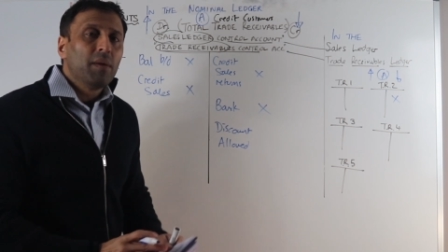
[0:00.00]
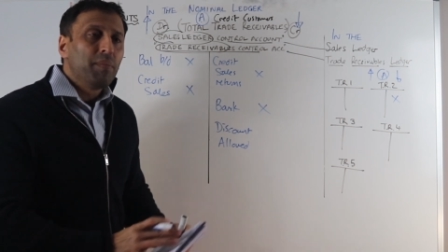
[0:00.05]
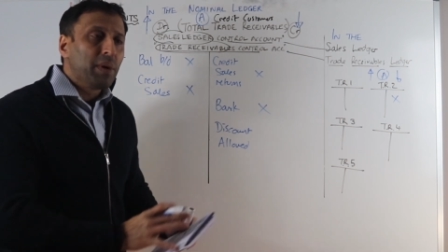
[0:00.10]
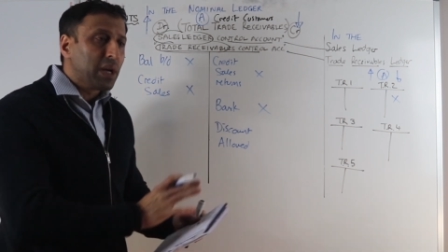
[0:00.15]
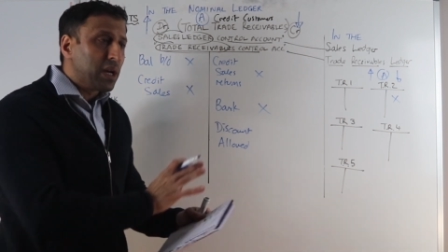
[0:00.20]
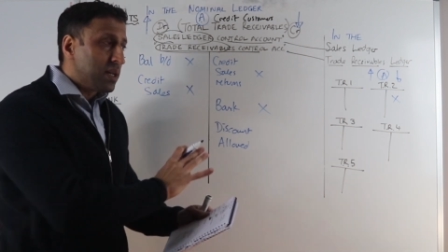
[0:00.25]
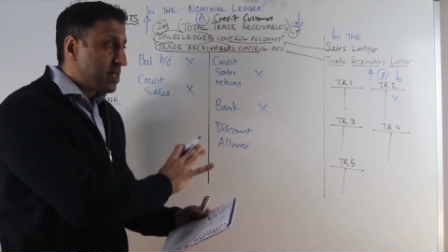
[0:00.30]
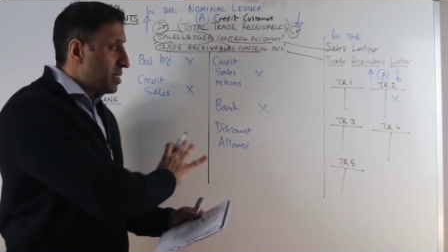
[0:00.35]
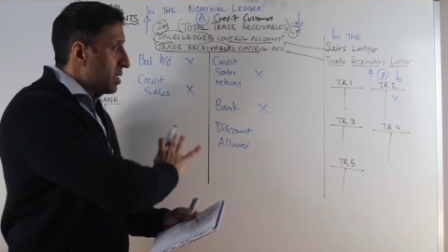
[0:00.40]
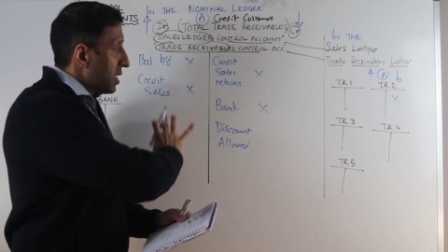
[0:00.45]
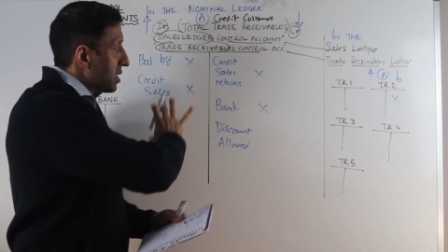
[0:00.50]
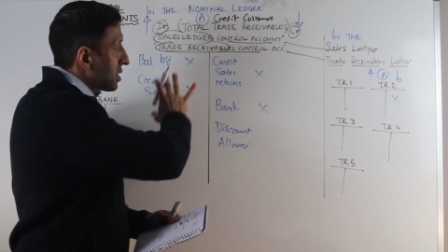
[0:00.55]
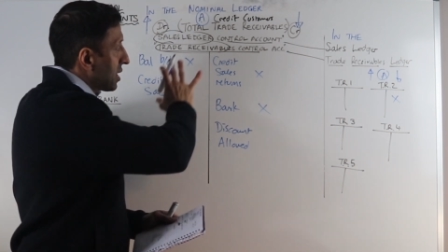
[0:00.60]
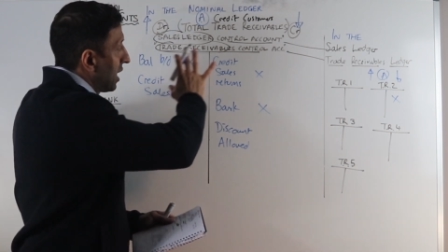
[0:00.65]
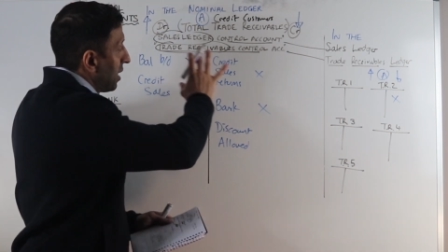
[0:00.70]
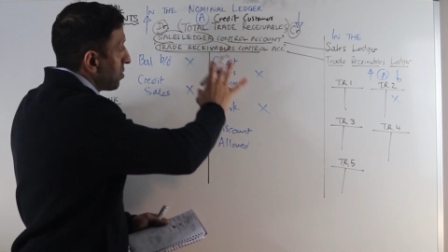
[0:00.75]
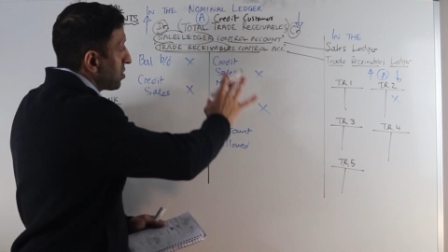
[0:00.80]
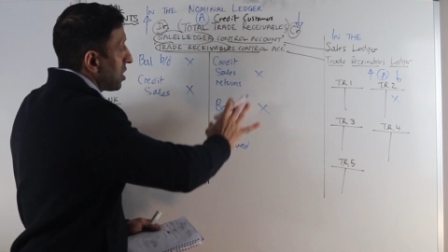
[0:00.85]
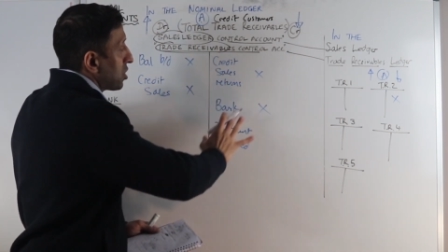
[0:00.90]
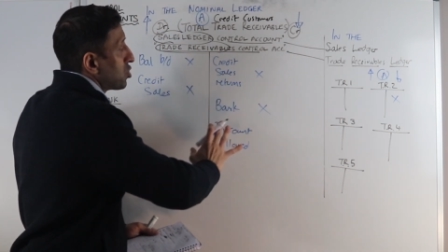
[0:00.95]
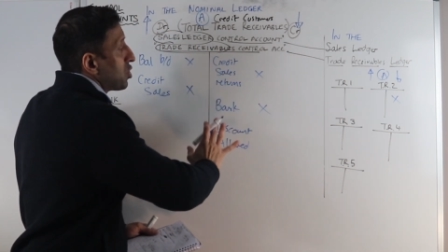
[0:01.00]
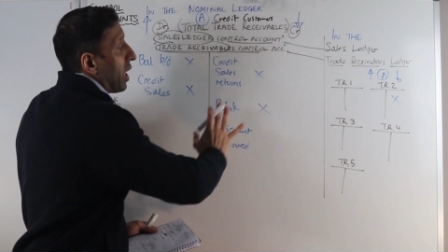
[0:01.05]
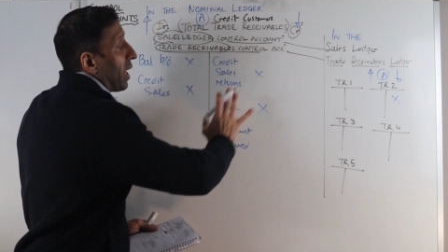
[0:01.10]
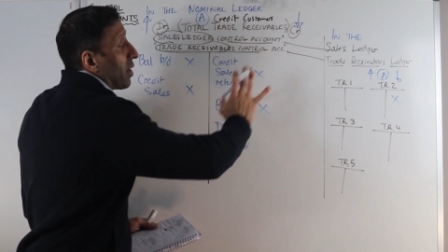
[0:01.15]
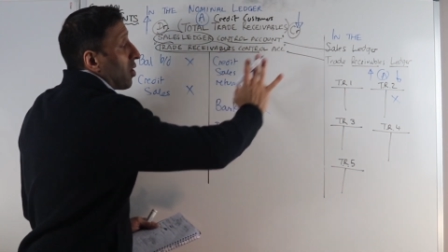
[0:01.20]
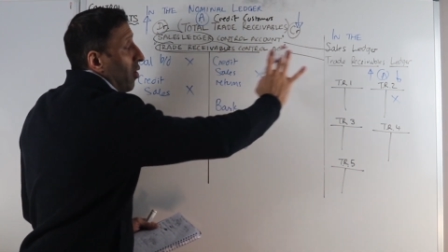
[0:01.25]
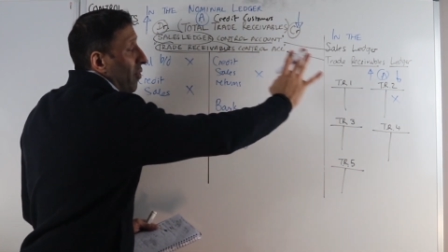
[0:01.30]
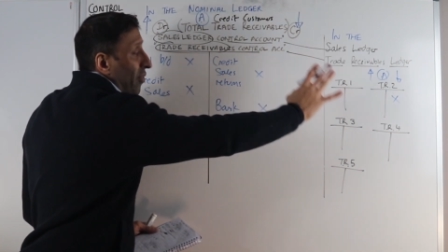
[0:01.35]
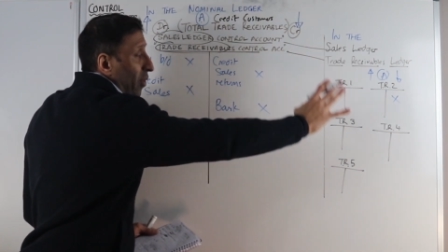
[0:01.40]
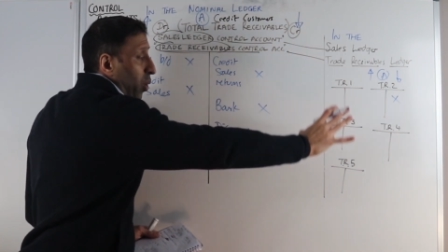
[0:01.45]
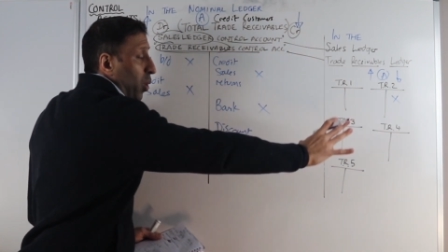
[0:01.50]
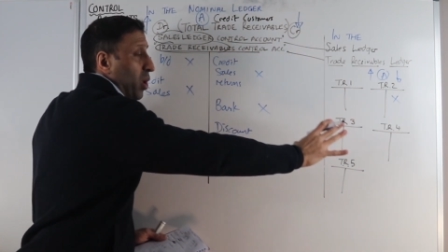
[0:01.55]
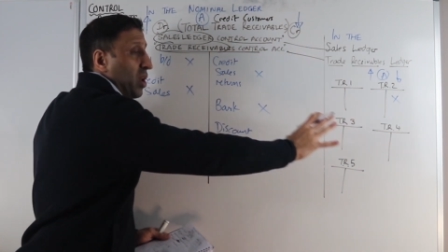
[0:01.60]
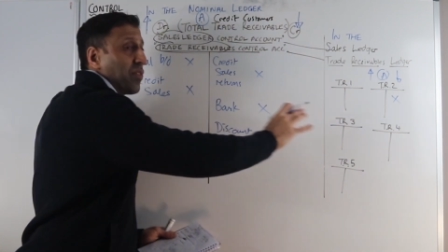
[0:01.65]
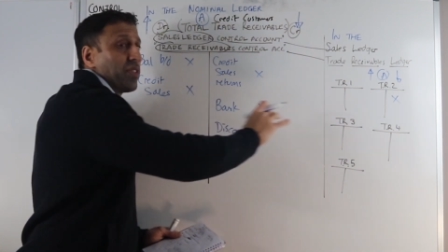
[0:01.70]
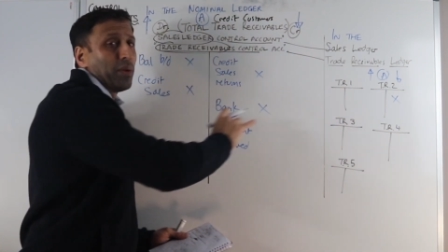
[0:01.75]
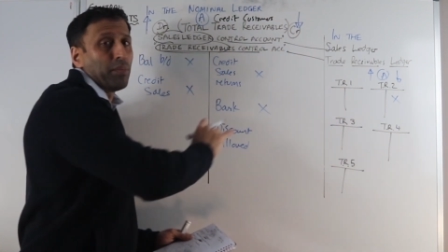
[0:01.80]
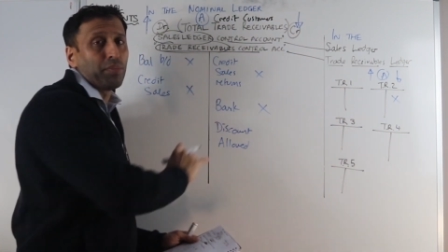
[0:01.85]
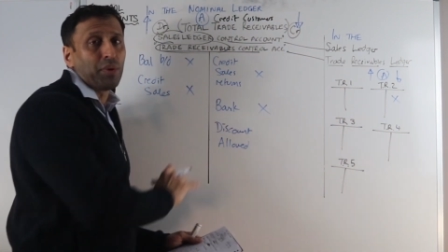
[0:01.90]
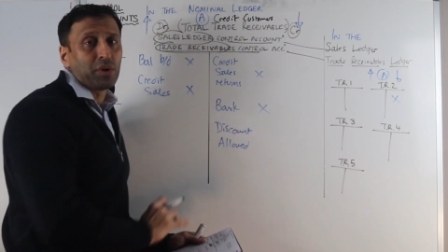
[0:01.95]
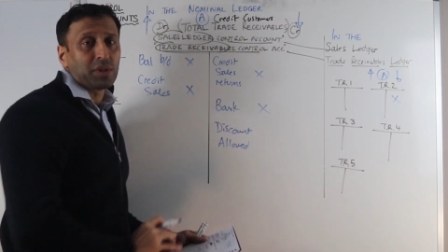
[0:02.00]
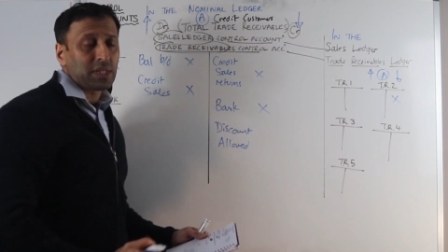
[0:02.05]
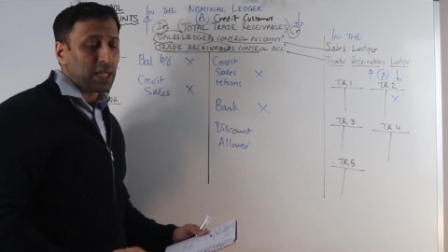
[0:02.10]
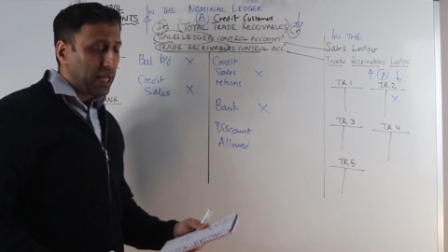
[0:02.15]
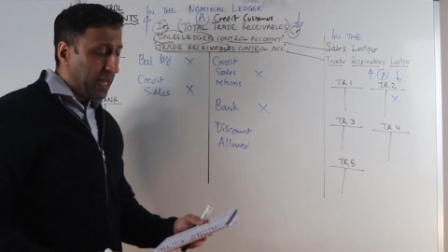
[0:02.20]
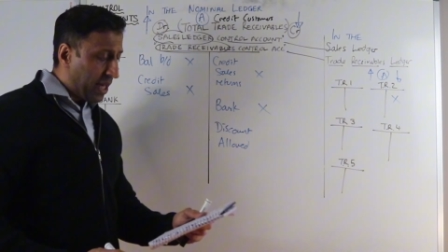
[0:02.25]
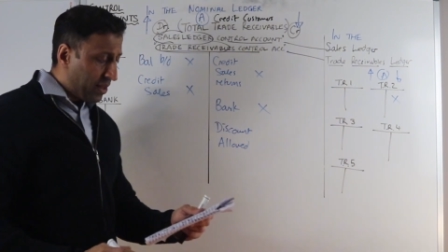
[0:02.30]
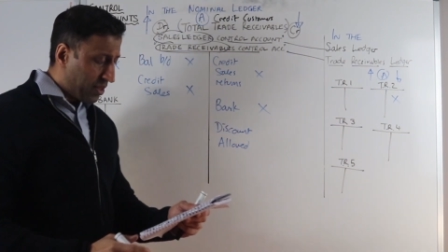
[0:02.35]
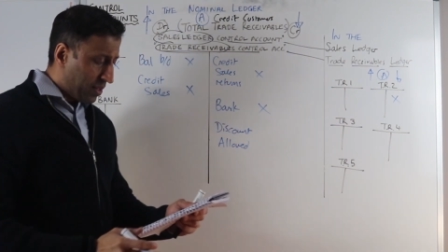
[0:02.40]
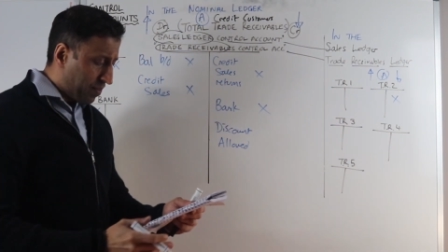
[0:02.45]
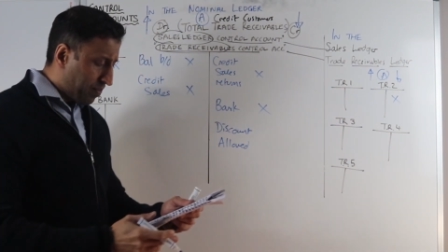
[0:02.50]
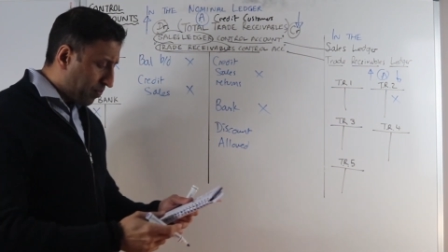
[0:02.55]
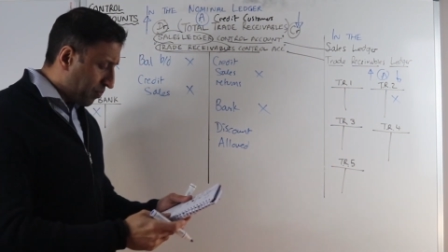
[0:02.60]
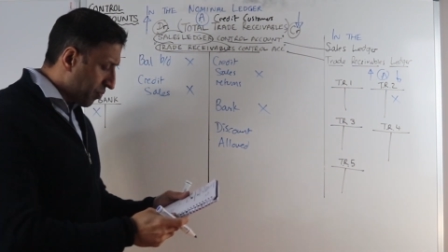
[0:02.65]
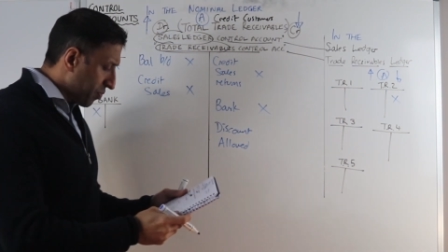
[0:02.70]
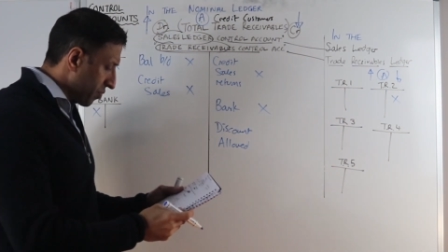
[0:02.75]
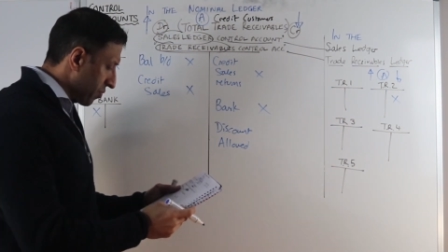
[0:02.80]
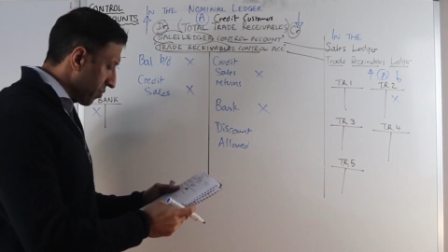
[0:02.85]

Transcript: because this keeps a track of all of them put together.